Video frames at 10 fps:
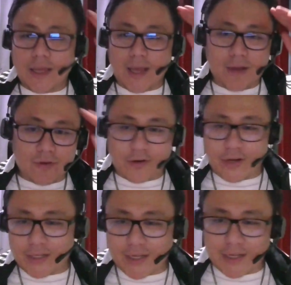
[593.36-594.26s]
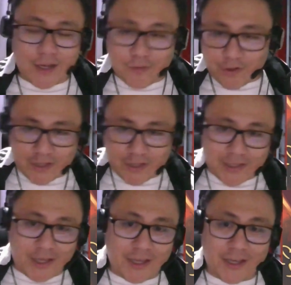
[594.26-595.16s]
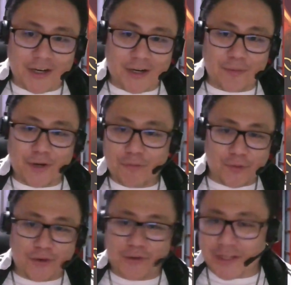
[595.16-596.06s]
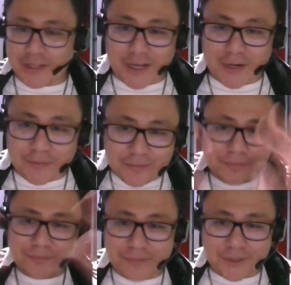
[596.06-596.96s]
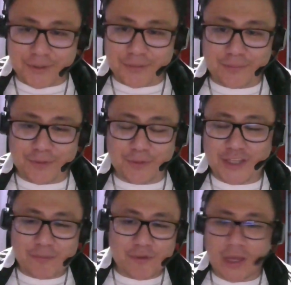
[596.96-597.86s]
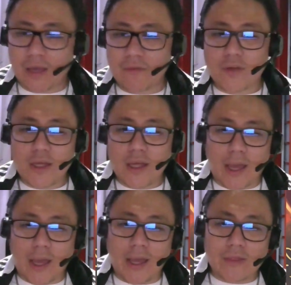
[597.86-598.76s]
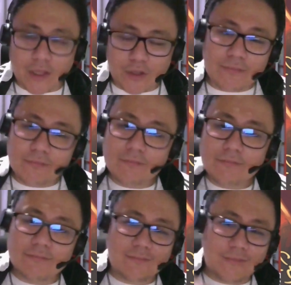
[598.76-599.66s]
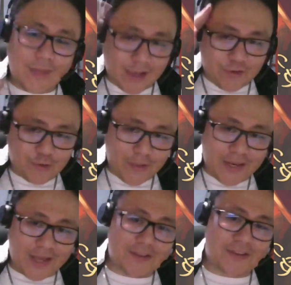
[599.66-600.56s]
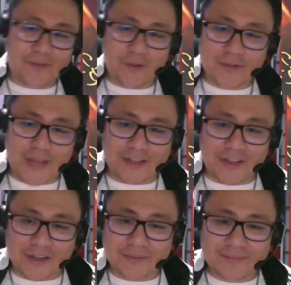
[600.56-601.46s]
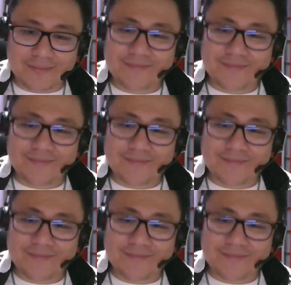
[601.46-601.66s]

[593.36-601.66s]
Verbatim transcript: Have a great night. Have a great day uh, wherever you are right now. You know, you know, keep safe and thank you. Catch you in my next deck. Techs.